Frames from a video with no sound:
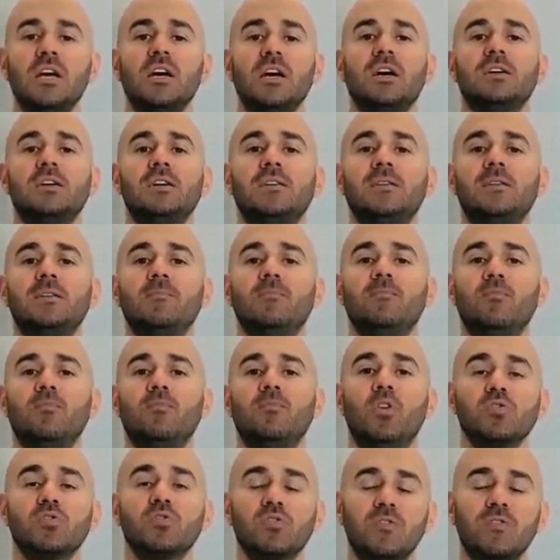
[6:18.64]

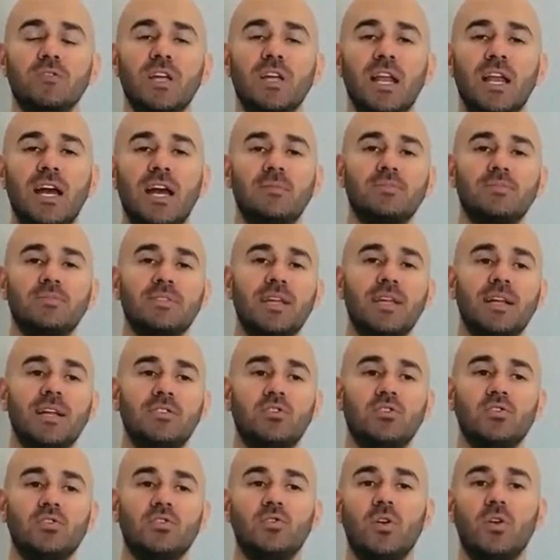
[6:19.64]
Most of the labs that
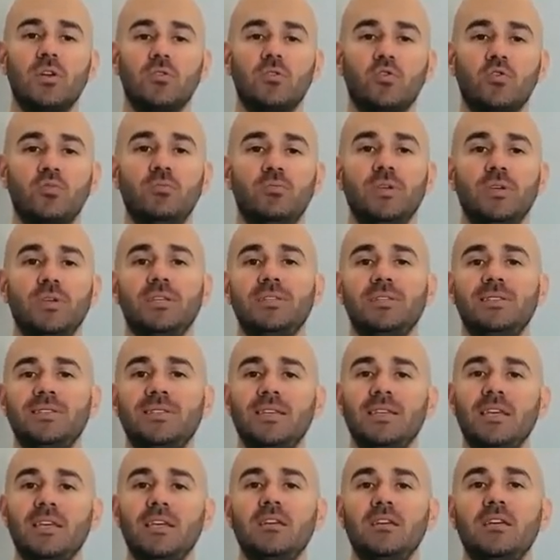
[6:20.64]
you're going to be
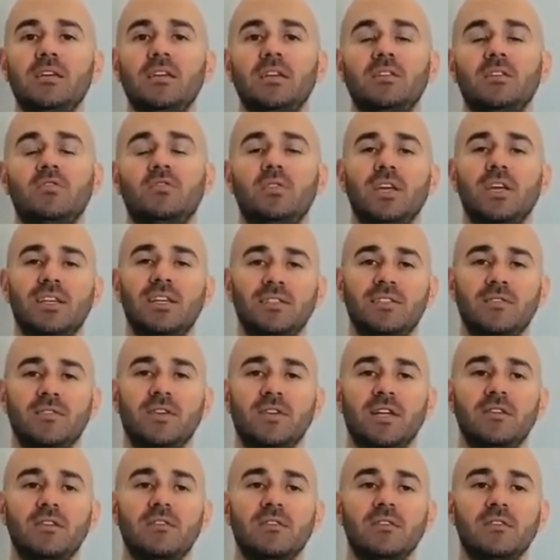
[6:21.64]
seeing in today's
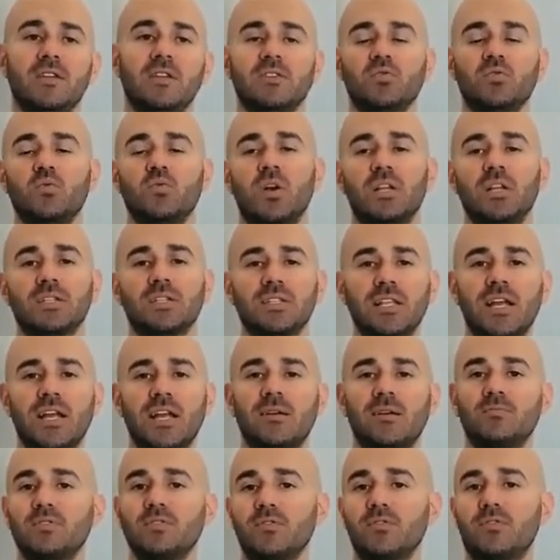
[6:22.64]
event, as well as
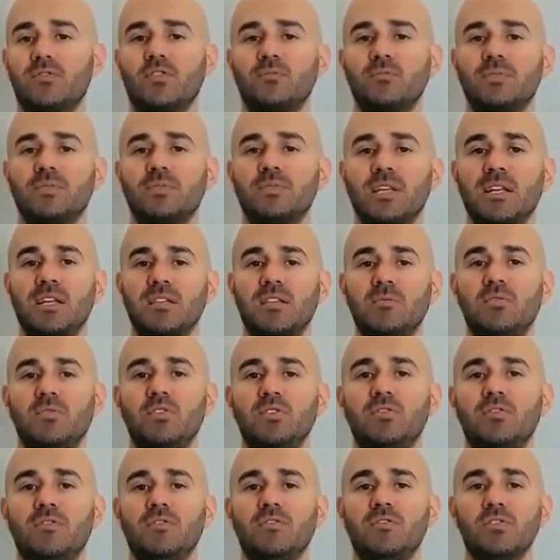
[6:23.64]
labs from Scylladb
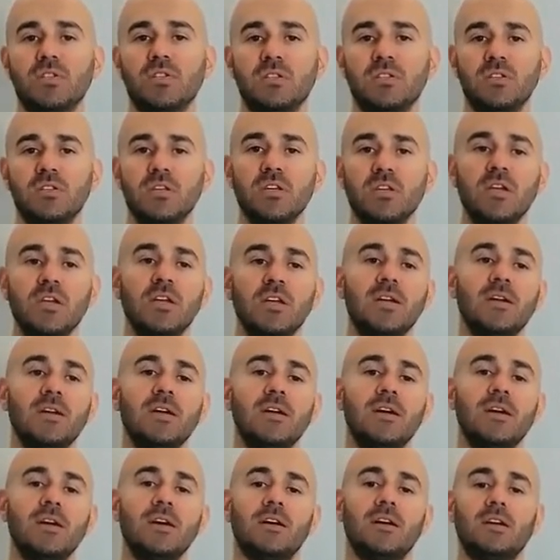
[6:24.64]
University,
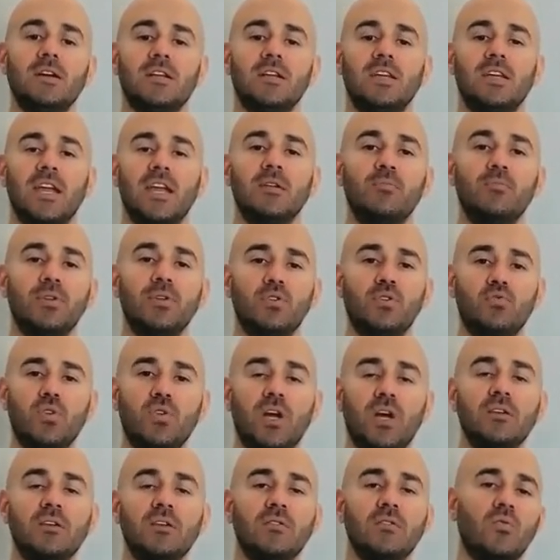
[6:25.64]
can be
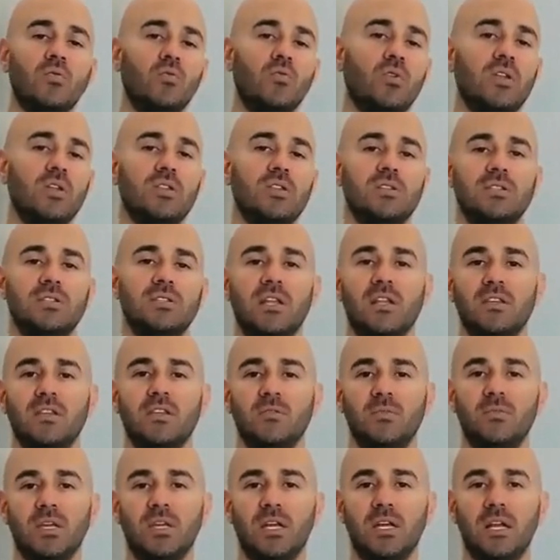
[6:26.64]
run with
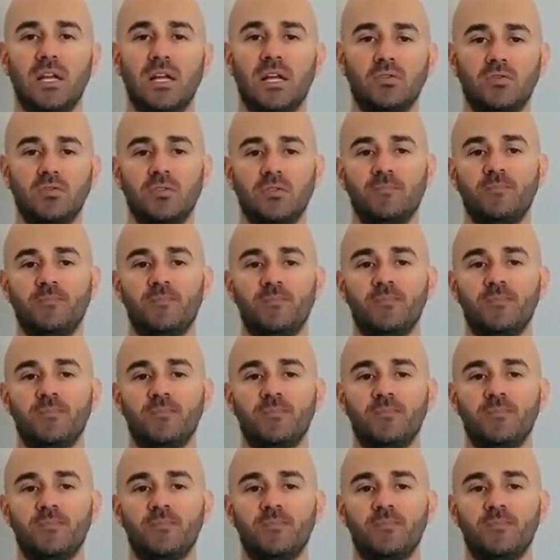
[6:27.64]
Scylladb Cloud.